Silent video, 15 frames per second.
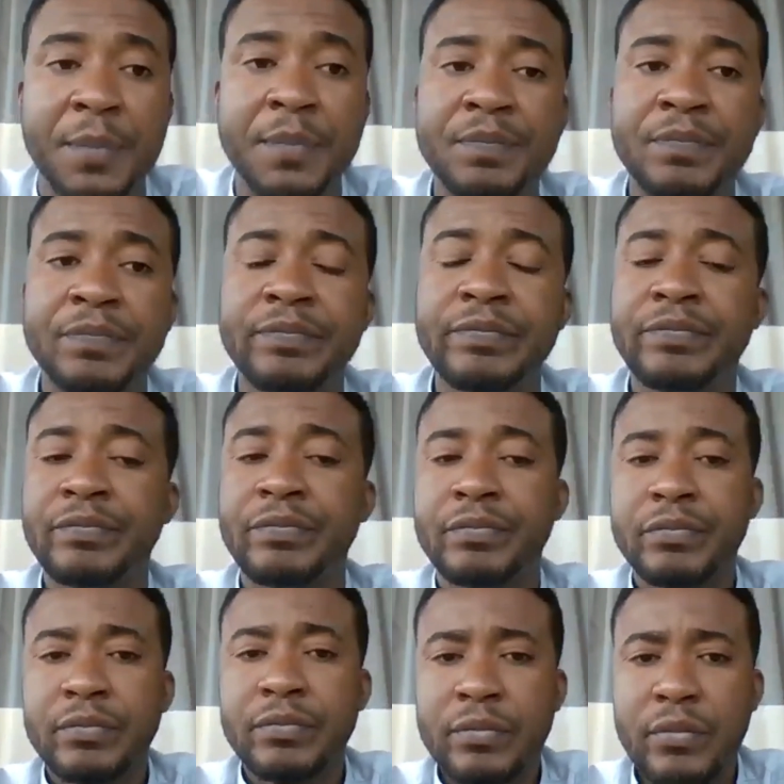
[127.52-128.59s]
in Africa.
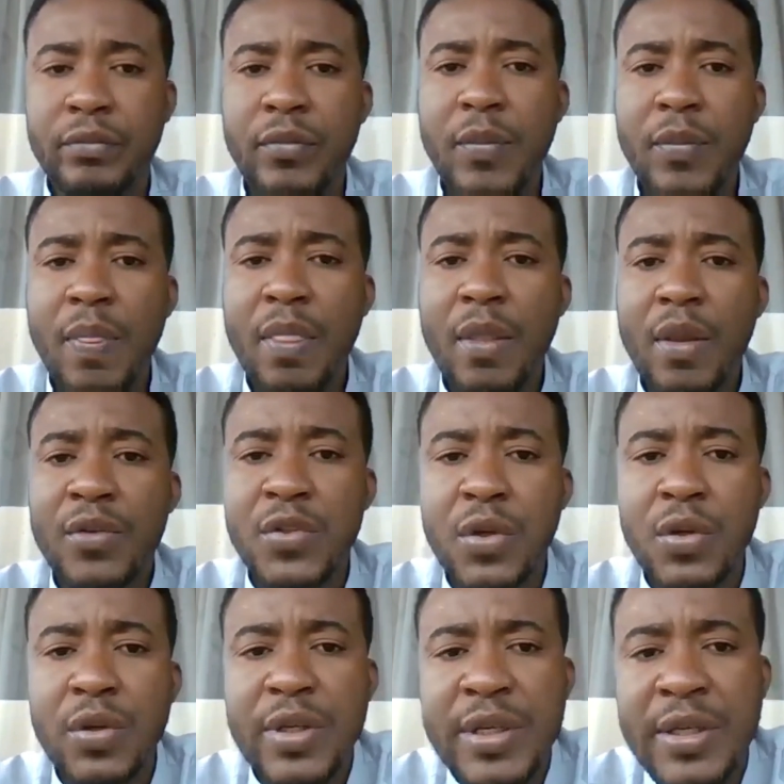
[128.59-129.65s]

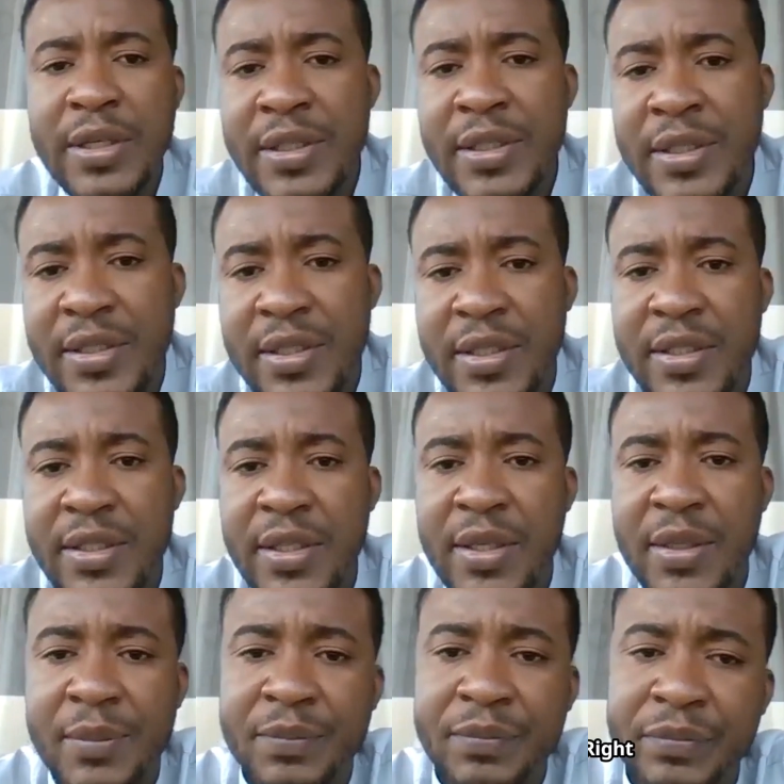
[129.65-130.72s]
So it
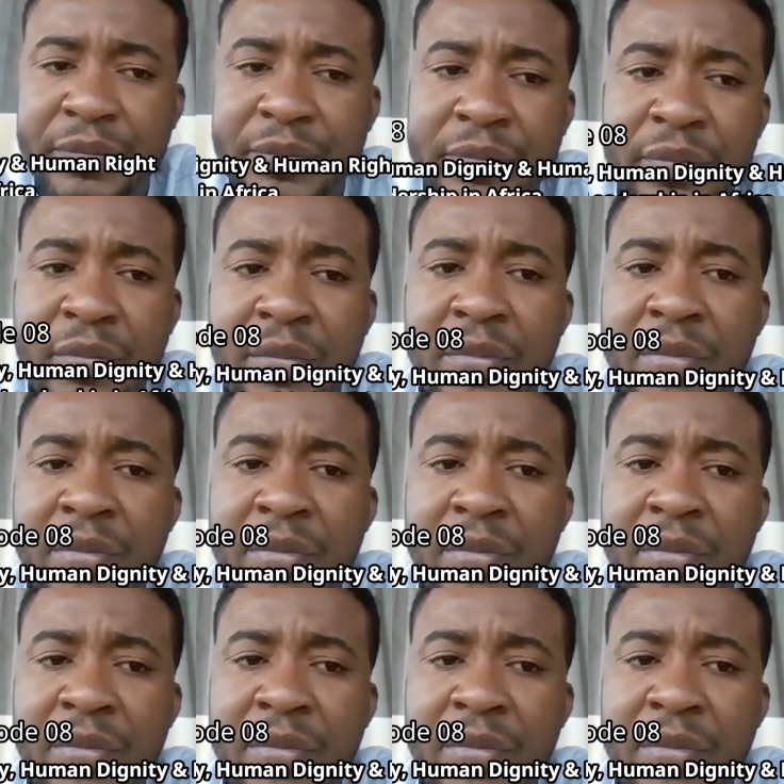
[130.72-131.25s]
is a